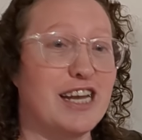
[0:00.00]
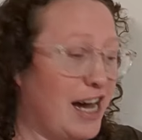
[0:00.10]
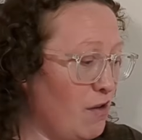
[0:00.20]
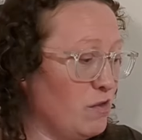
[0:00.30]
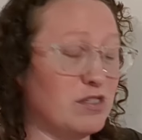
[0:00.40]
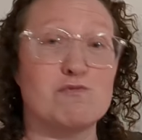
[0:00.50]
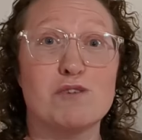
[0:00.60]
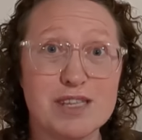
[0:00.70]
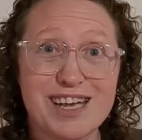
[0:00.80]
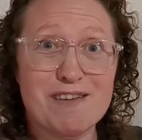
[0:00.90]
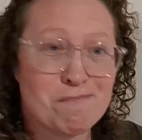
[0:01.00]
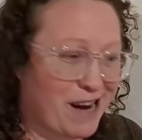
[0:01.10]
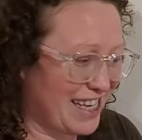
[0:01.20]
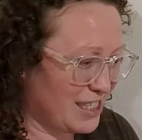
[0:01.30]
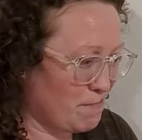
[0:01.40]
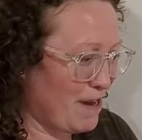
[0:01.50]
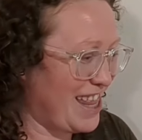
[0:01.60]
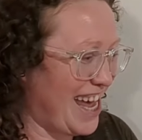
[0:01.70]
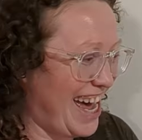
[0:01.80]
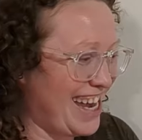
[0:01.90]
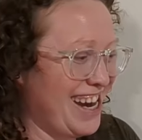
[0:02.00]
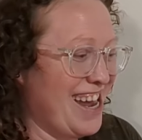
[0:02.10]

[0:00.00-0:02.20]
I was really impressed by that.